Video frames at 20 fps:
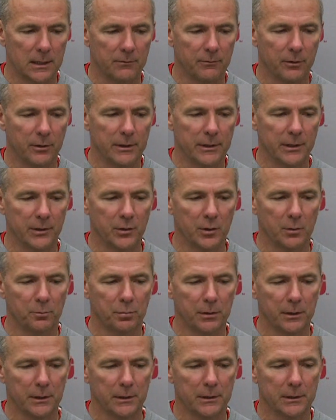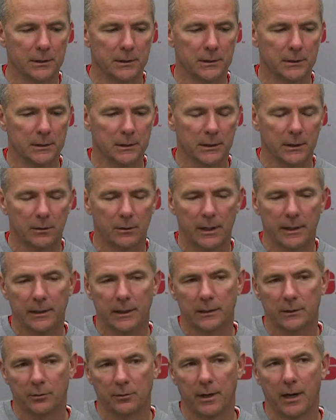very disciplined, and, you know, I
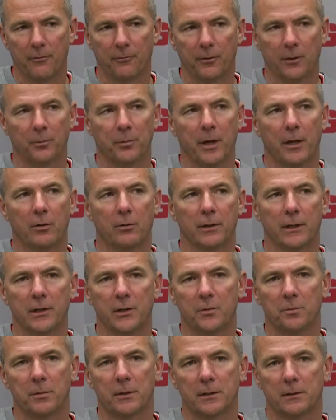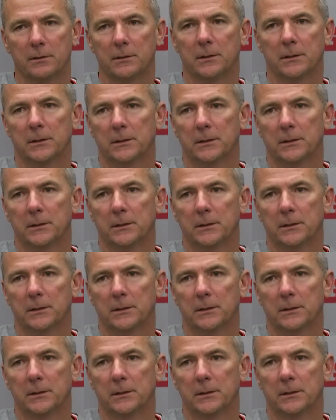think they're effort penalties, but